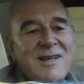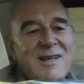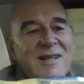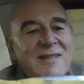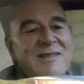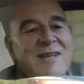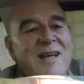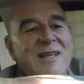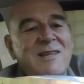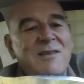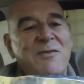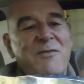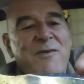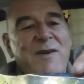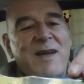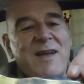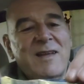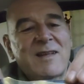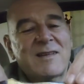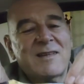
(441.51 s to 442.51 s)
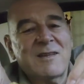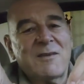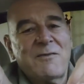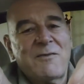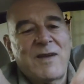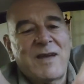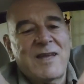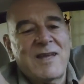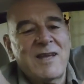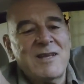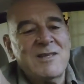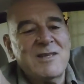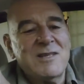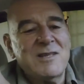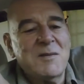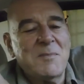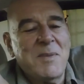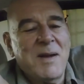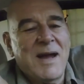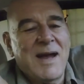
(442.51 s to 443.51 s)
It's got the fake edge
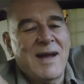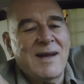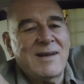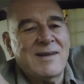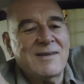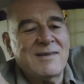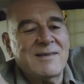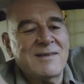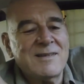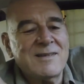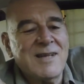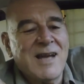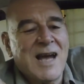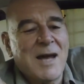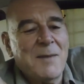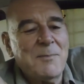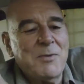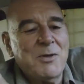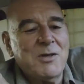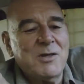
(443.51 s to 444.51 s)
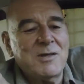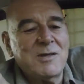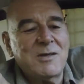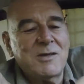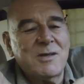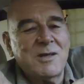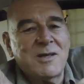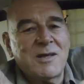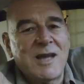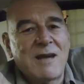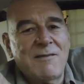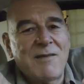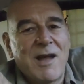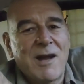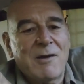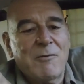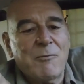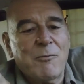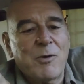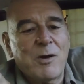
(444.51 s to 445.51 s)
in the back on the top. You could have
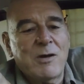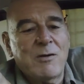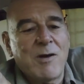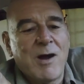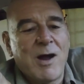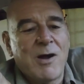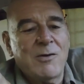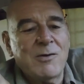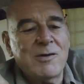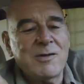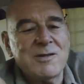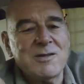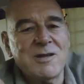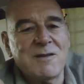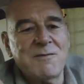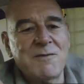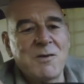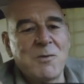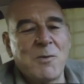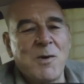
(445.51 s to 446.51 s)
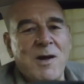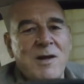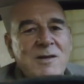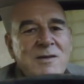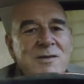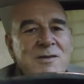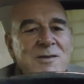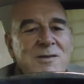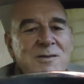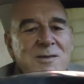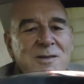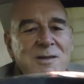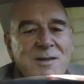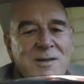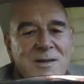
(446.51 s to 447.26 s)
that reground and stuff if you wanted to.